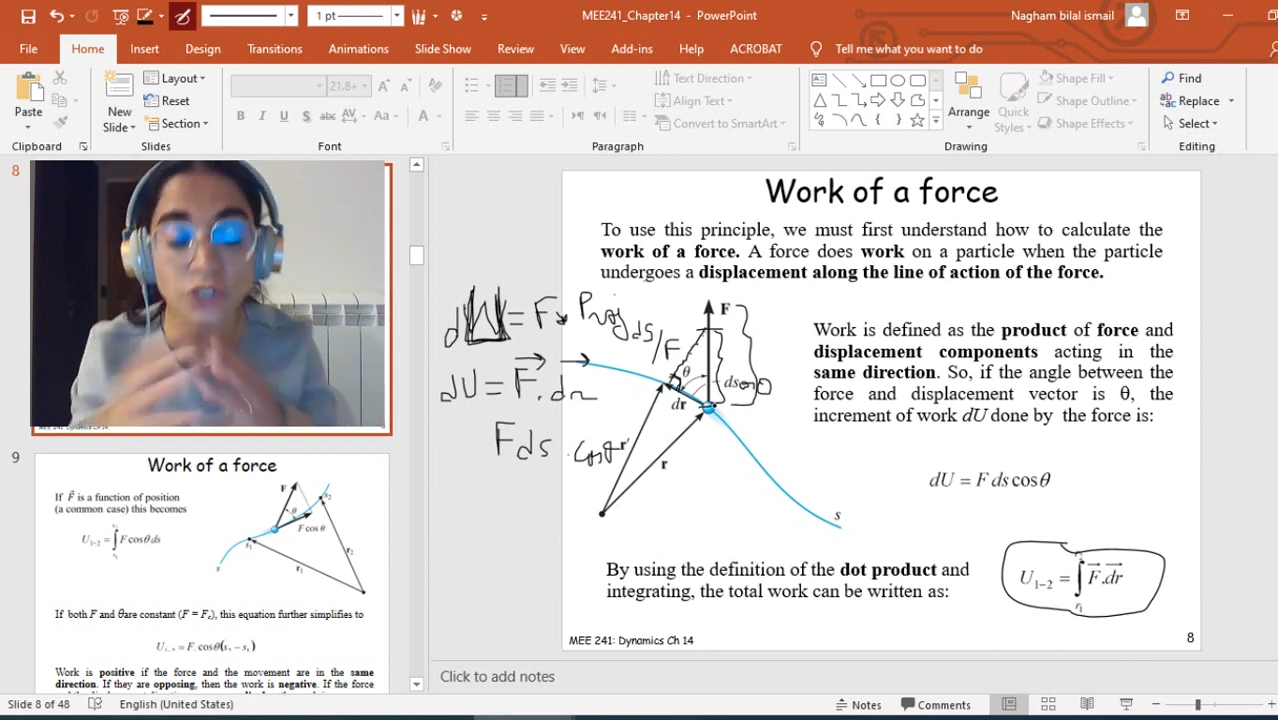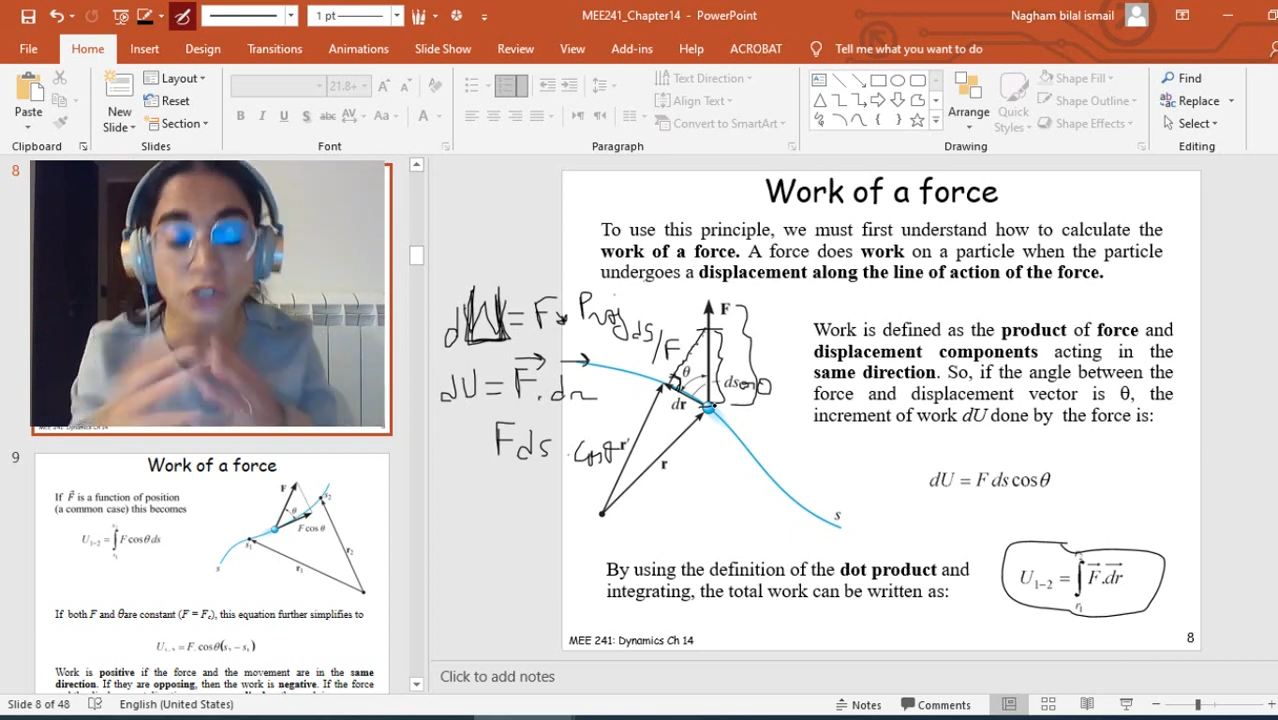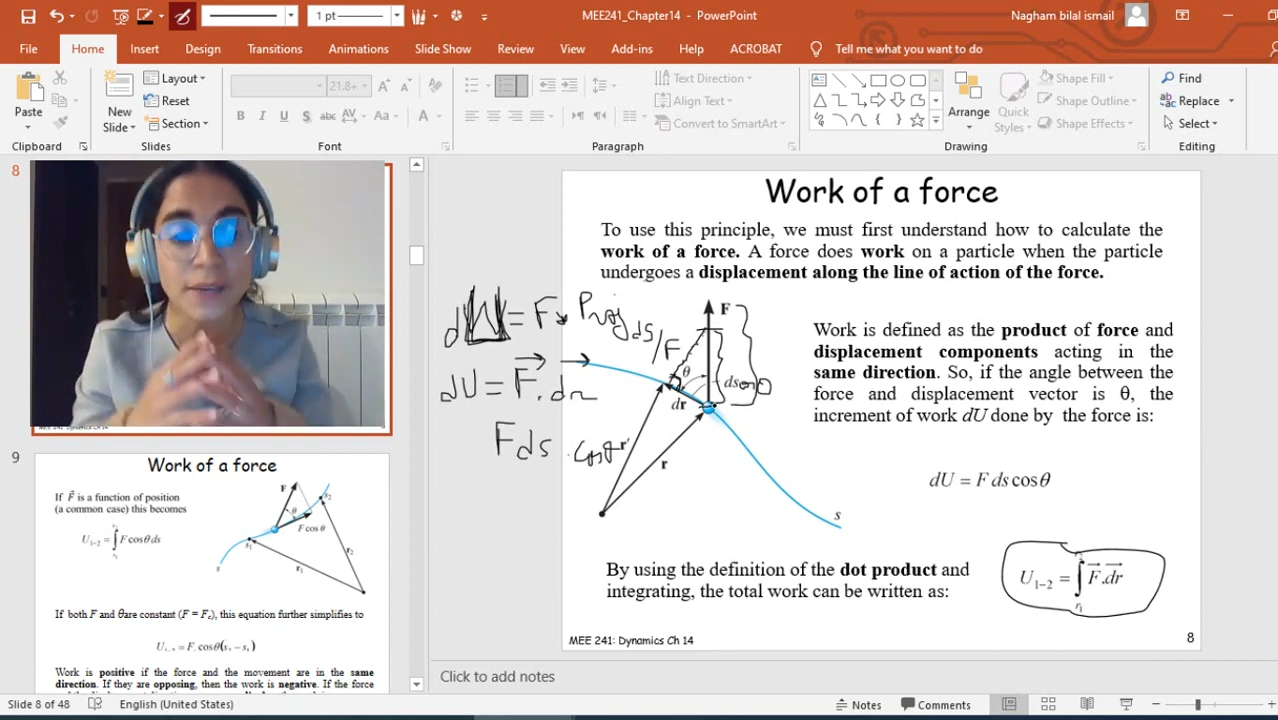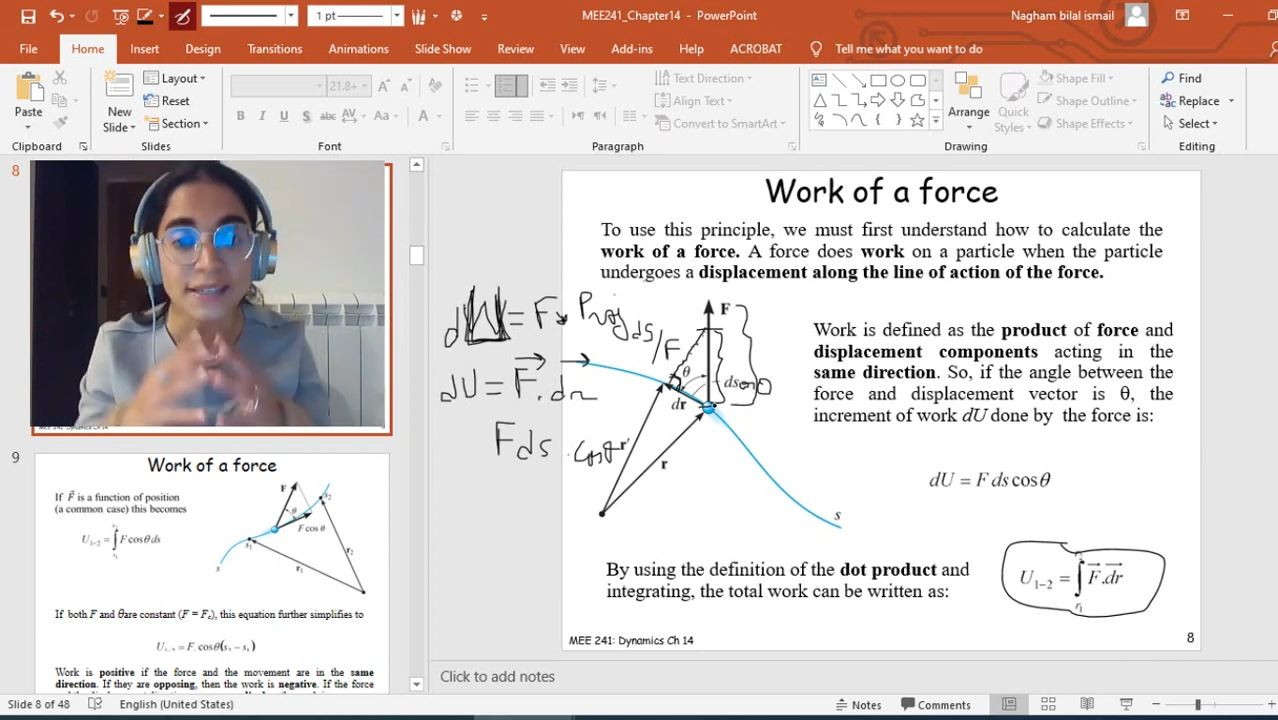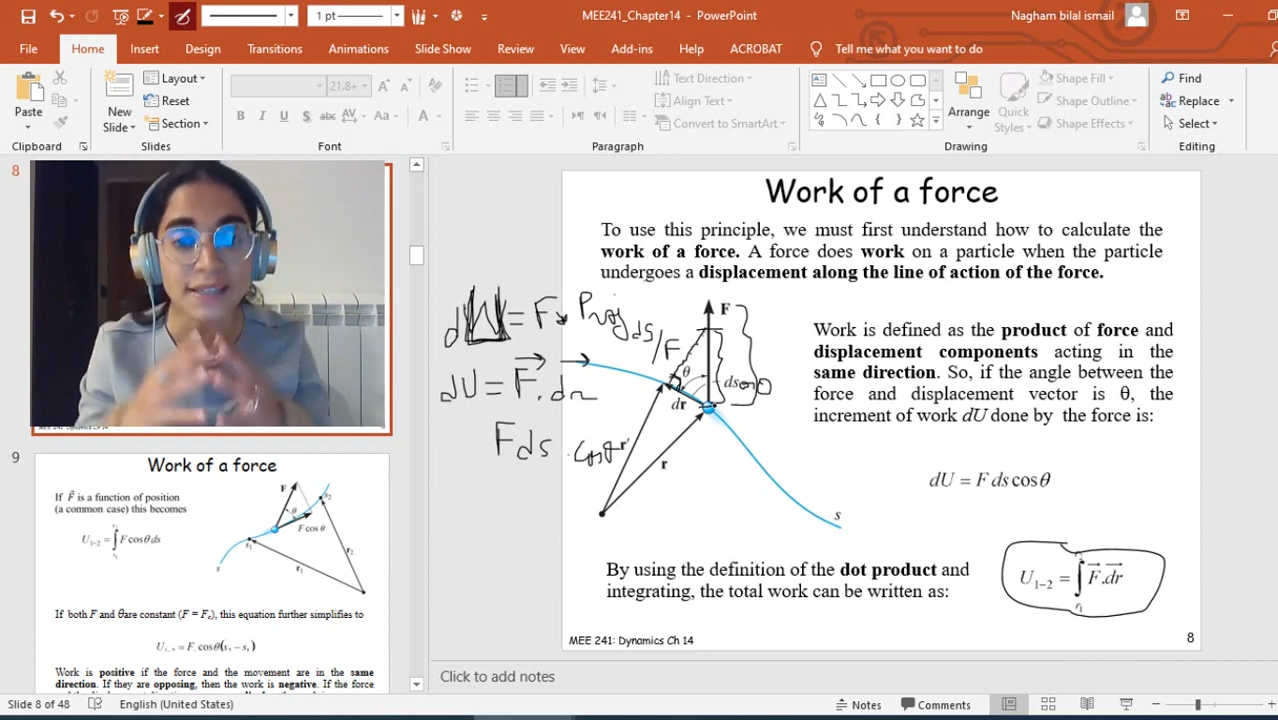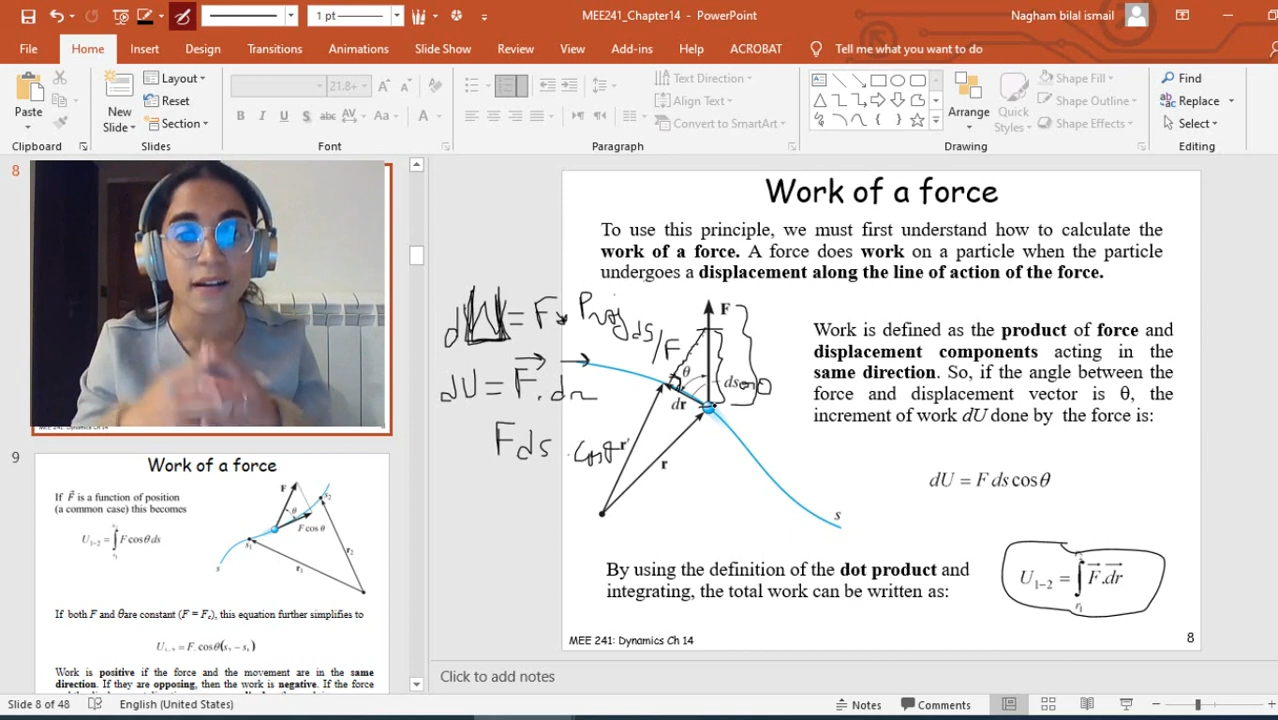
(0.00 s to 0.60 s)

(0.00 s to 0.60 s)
Which means,